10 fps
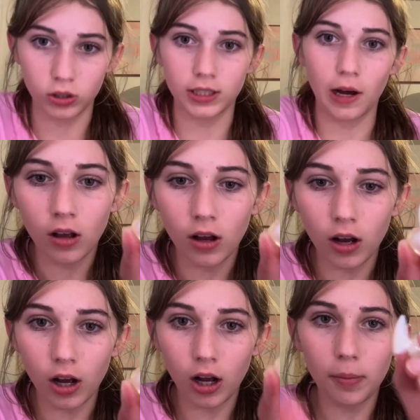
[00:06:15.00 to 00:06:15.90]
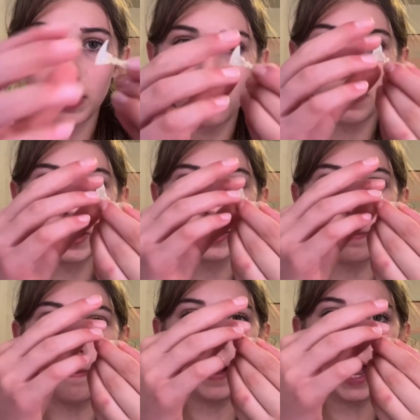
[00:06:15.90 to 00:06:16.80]
it up. Um, I don't think it's
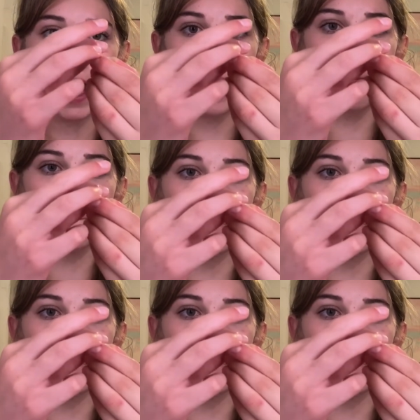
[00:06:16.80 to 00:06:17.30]
bad,